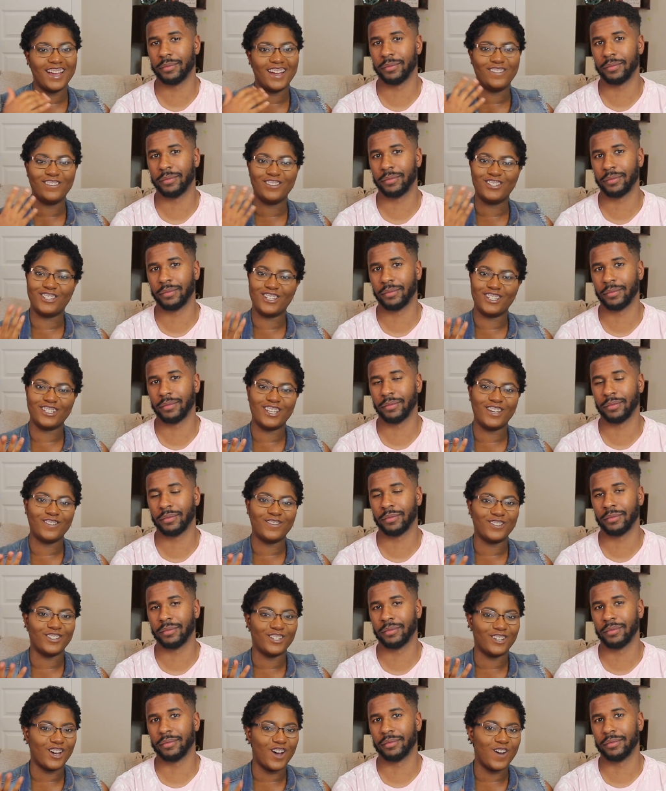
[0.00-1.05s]
Speaker 1: I was just
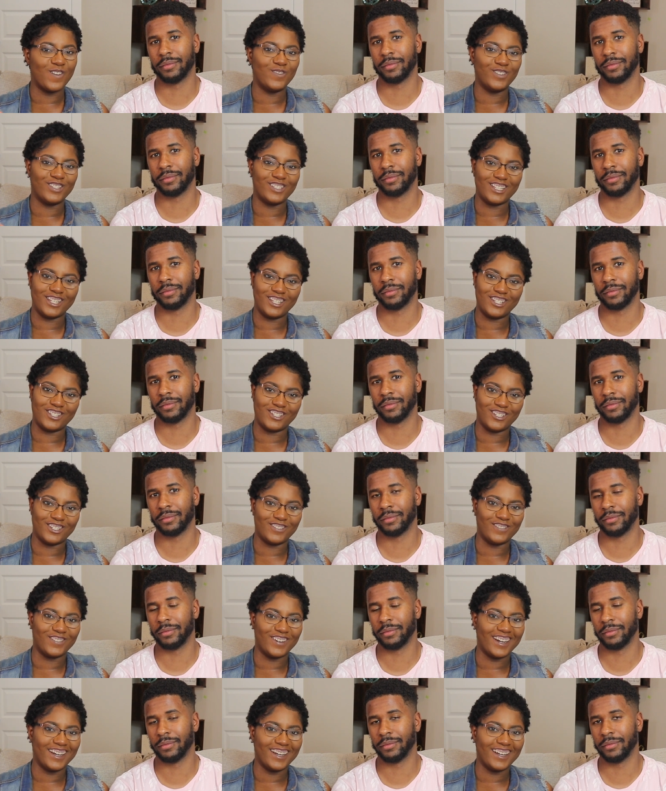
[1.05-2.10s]
having a conversation,
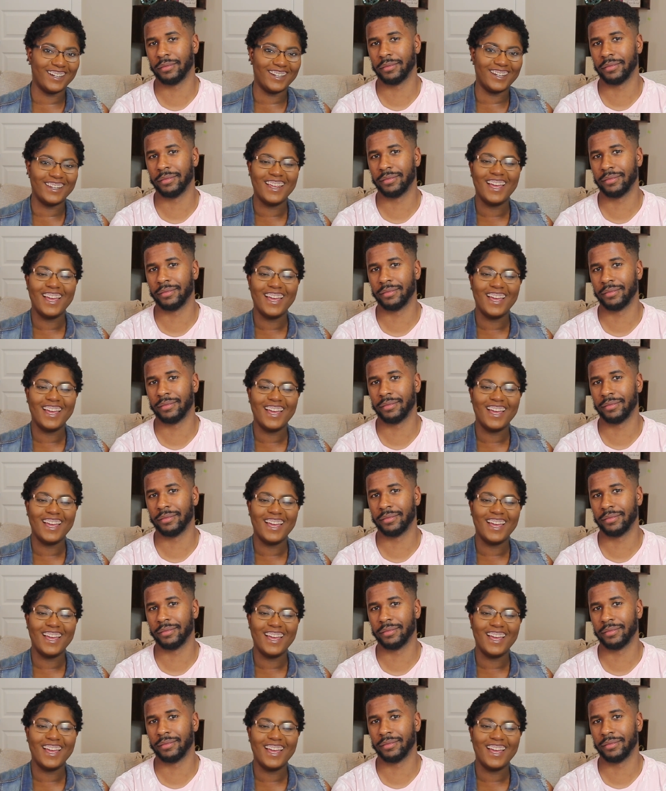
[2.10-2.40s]
right?